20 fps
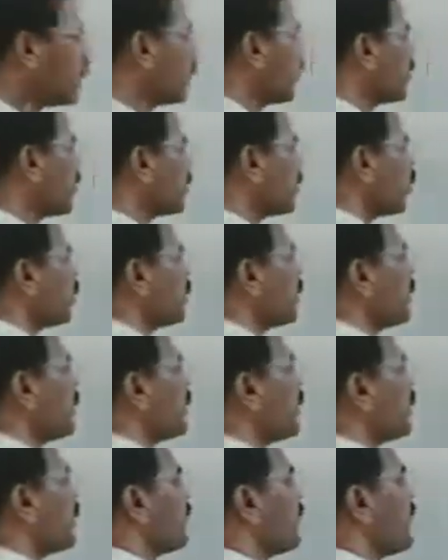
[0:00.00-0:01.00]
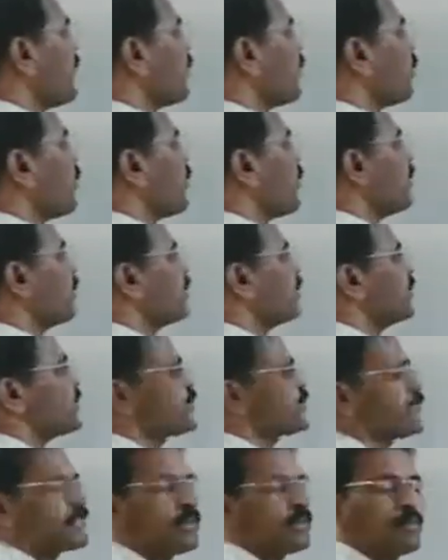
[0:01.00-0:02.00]
but only we are going to
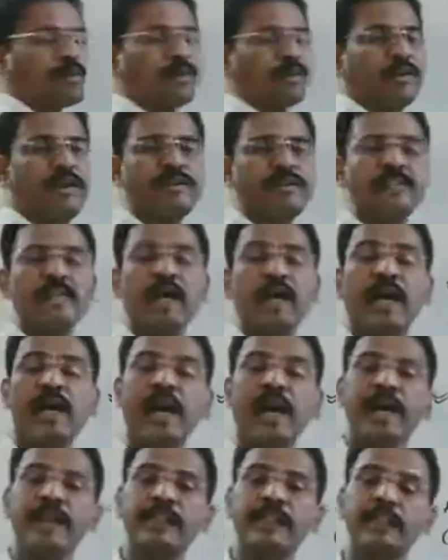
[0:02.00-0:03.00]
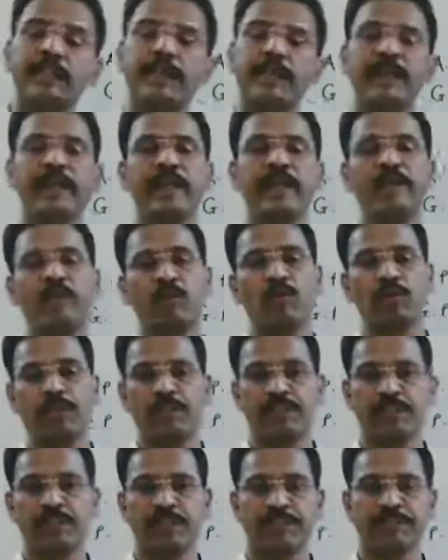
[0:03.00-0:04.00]
discuss about this arithmetic
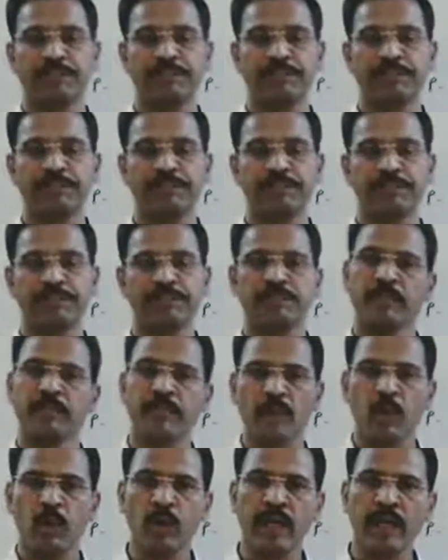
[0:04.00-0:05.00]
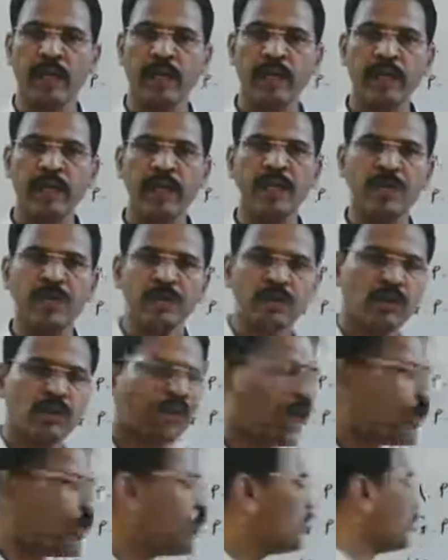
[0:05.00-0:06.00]
progression. Okay, so
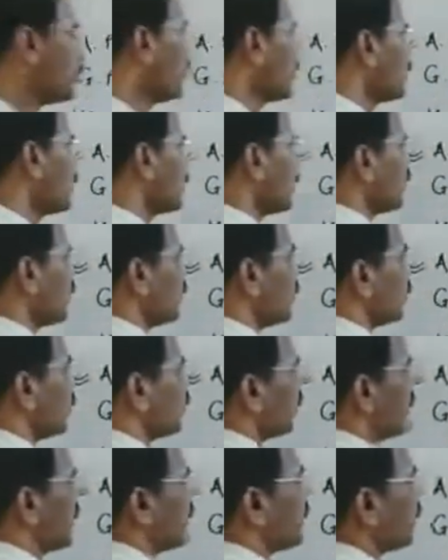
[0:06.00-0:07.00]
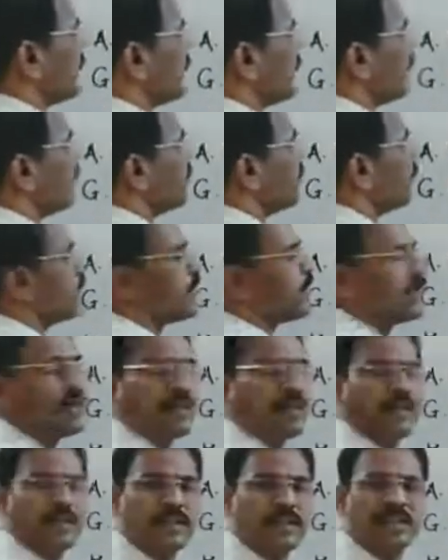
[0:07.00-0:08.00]
now you can
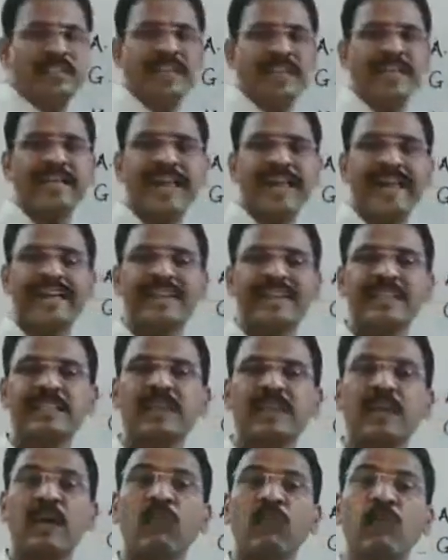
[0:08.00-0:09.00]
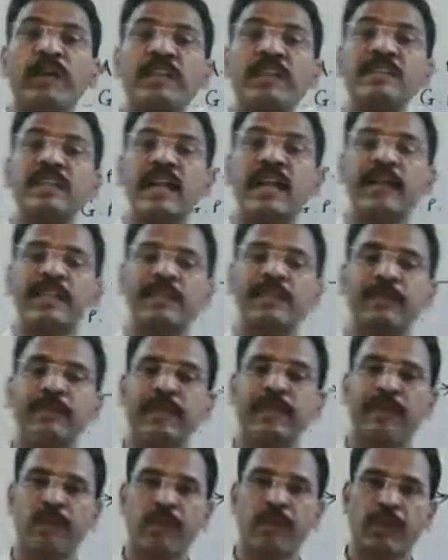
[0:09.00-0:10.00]
understand that what is
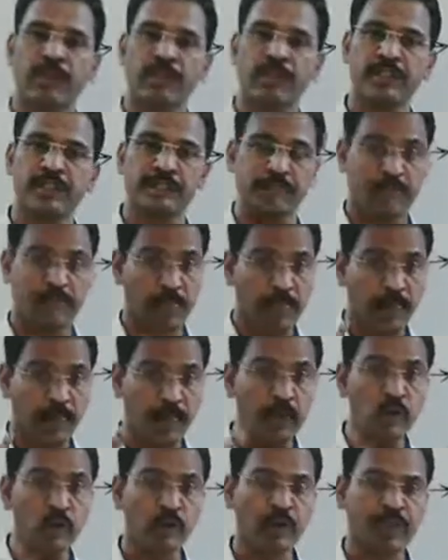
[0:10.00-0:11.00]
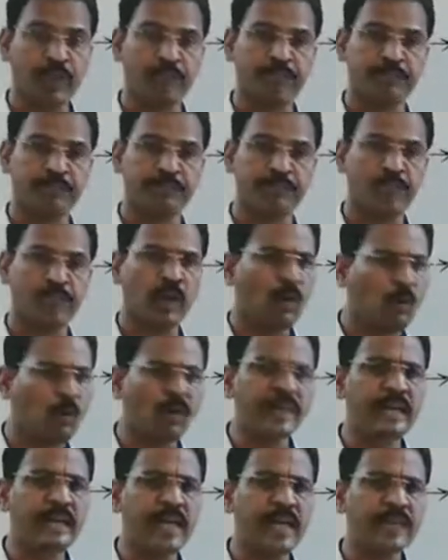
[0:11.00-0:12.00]
arithmetic progression. Look here, what
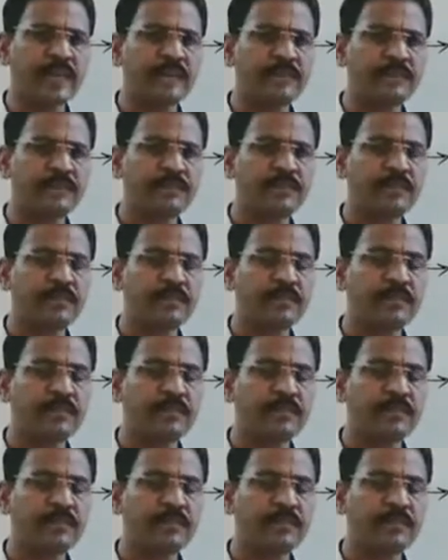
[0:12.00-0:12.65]
is that?